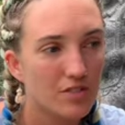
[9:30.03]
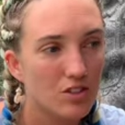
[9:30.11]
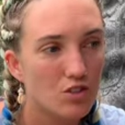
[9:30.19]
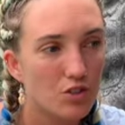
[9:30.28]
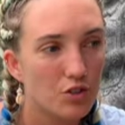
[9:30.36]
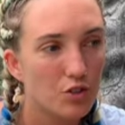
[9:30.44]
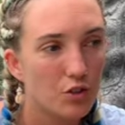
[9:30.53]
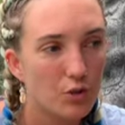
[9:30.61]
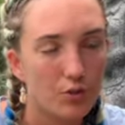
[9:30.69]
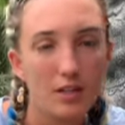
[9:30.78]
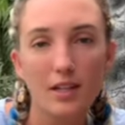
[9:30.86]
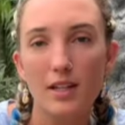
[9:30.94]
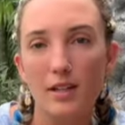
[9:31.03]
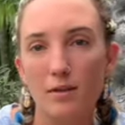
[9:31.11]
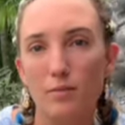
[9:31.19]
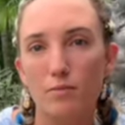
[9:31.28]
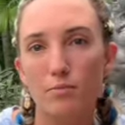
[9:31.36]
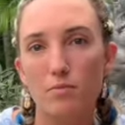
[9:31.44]
to really
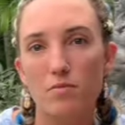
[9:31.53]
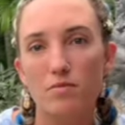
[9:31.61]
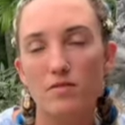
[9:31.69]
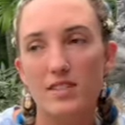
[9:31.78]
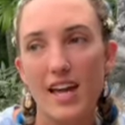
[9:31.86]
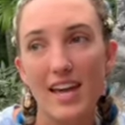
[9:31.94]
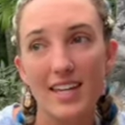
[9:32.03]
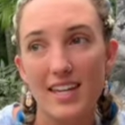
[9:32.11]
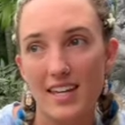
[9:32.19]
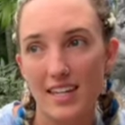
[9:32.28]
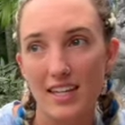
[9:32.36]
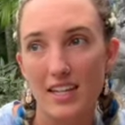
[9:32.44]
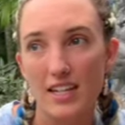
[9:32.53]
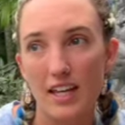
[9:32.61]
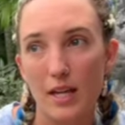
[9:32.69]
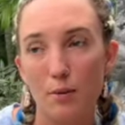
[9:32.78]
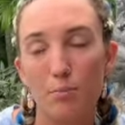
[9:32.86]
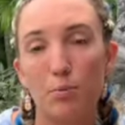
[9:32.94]
take heed
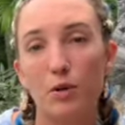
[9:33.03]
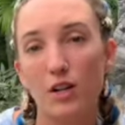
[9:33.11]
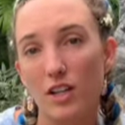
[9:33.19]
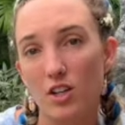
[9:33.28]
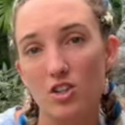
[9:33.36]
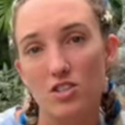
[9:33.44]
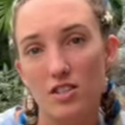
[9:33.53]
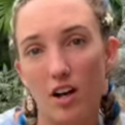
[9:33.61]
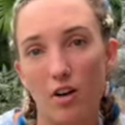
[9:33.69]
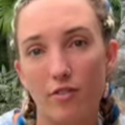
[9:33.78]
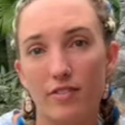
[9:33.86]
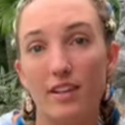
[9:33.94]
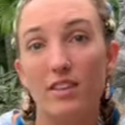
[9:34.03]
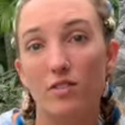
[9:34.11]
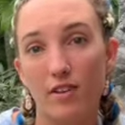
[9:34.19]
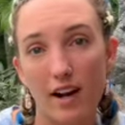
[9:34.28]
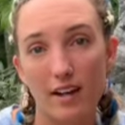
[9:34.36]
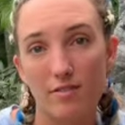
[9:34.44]
in putting yourself in the
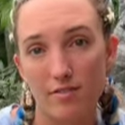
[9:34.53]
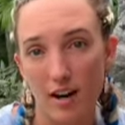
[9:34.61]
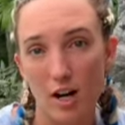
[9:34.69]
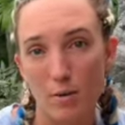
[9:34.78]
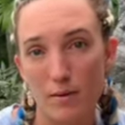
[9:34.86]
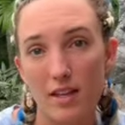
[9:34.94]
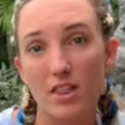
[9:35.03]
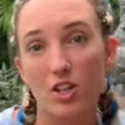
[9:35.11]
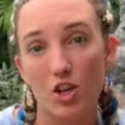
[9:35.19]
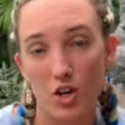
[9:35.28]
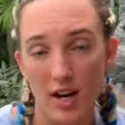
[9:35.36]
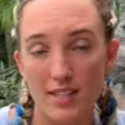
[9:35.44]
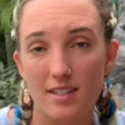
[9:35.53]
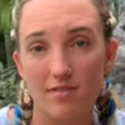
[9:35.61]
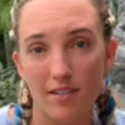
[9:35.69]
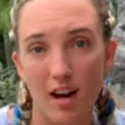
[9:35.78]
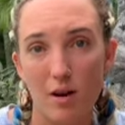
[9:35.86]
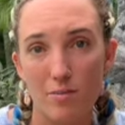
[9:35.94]
right environment, in the correct
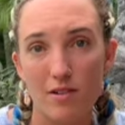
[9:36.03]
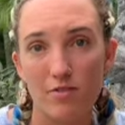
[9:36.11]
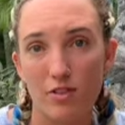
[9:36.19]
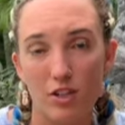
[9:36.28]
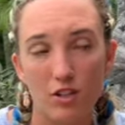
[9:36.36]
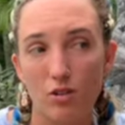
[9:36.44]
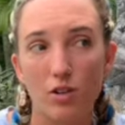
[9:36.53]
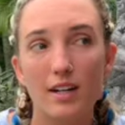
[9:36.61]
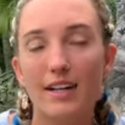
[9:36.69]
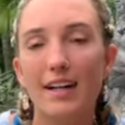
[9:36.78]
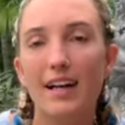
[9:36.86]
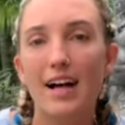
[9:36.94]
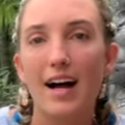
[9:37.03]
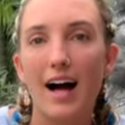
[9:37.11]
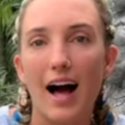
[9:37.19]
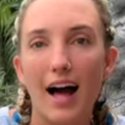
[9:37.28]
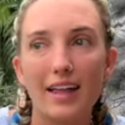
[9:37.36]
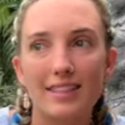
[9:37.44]
environment for you.
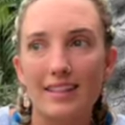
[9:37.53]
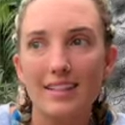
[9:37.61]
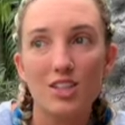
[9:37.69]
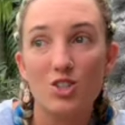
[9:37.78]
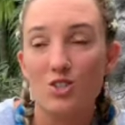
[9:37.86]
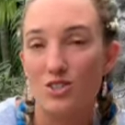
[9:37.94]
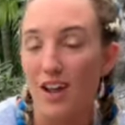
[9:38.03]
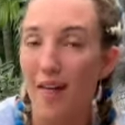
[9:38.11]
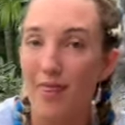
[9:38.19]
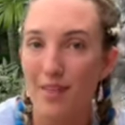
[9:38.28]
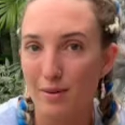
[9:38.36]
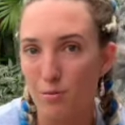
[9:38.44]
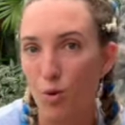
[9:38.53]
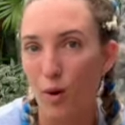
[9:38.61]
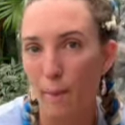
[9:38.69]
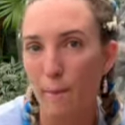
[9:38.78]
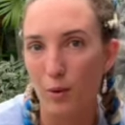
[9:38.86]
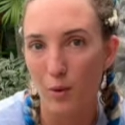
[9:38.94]
I think there's nothing more
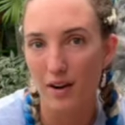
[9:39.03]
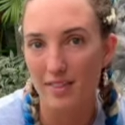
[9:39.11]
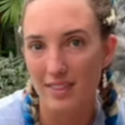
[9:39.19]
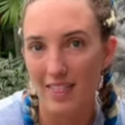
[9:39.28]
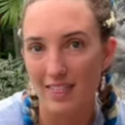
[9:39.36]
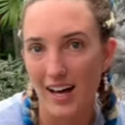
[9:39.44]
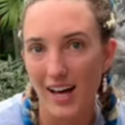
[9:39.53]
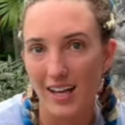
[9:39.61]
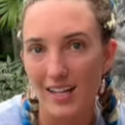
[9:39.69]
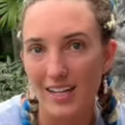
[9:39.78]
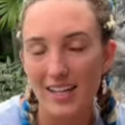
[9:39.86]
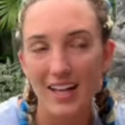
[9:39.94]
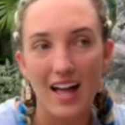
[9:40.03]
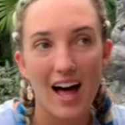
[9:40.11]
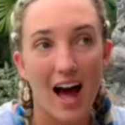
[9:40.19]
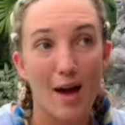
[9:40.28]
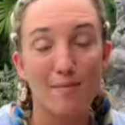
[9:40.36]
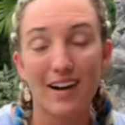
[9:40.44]
important than that.
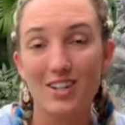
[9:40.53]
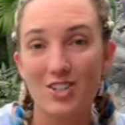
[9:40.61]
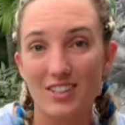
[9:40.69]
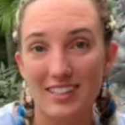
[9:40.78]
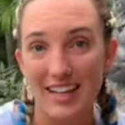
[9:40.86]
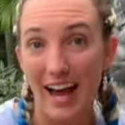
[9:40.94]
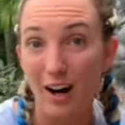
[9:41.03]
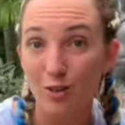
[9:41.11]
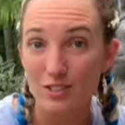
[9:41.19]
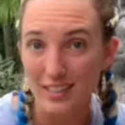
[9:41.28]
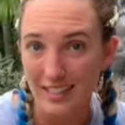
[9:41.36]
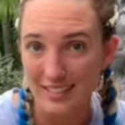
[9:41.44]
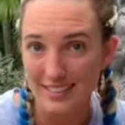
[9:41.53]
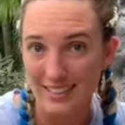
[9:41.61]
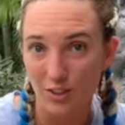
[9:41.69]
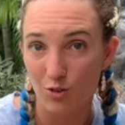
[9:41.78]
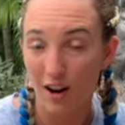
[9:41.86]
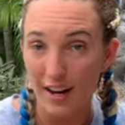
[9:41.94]
I'm actually house
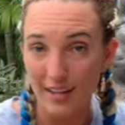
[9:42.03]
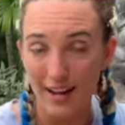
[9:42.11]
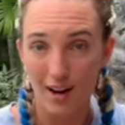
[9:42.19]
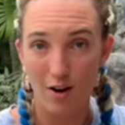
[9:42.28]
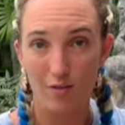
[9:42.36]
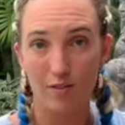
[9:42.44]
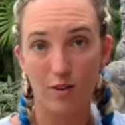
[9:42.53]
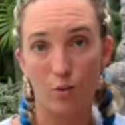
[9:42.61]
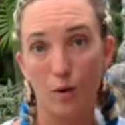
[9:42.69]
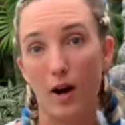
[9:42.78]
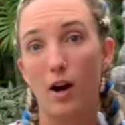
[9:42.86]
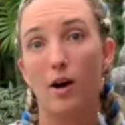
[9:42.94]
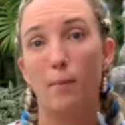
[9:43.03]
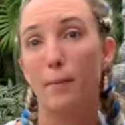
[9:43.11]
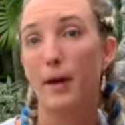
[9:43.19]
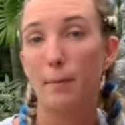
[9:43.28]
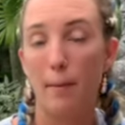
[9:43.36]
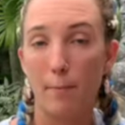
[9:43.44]
hunting right now for where me
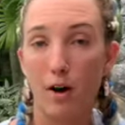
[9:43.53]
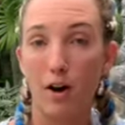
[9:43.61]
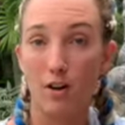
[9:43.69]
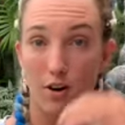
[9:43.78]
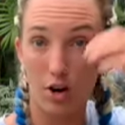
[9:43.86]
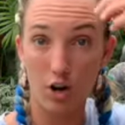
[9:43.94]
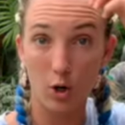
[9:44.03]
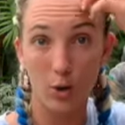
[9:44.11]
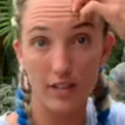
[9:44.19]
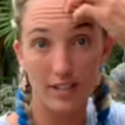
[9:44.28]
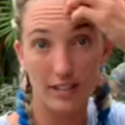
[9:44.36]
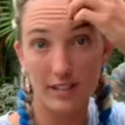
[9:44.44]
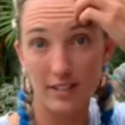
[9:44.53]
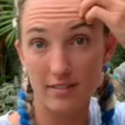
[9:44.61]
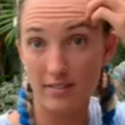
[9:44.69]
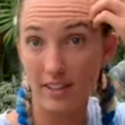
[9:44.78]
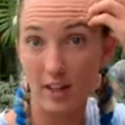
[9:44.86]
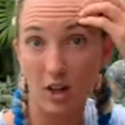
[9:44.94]
and my partner are going to live
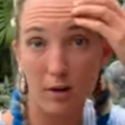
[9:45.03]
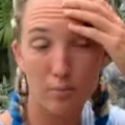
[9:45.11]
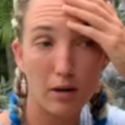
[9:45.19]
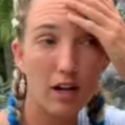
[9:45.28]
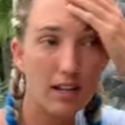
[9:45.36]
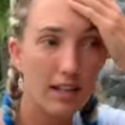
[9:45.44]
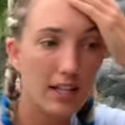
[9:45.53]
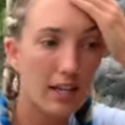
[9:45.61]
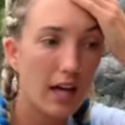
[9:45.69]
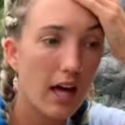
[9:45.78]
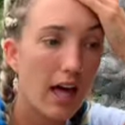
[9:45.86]
here in Bali.